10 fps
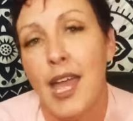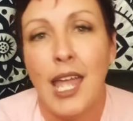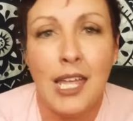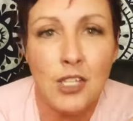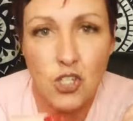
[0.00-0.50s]

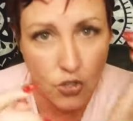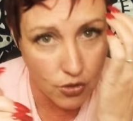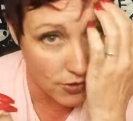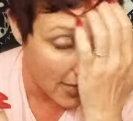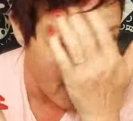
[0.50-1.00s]

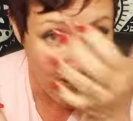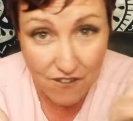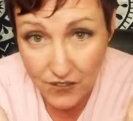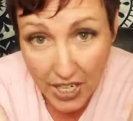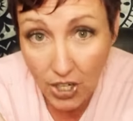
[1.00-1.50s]
angels,
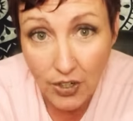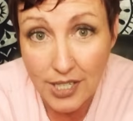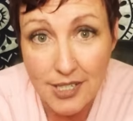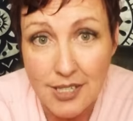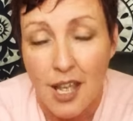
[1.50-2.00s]

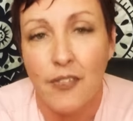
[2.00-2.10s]
fairies.